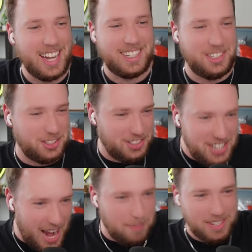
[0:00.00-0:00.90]
to just
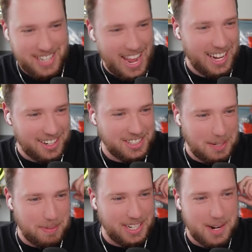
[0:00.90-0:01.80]
jab the dagger
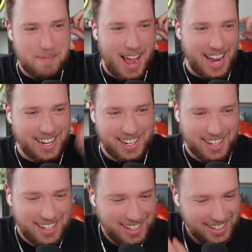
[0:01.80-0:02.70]
deep into your back.
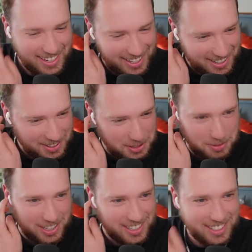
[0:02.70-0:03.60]
I know he was
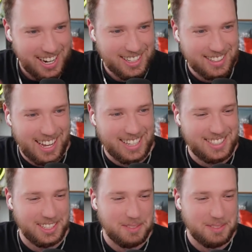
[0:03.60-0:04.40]
one of your guys last year,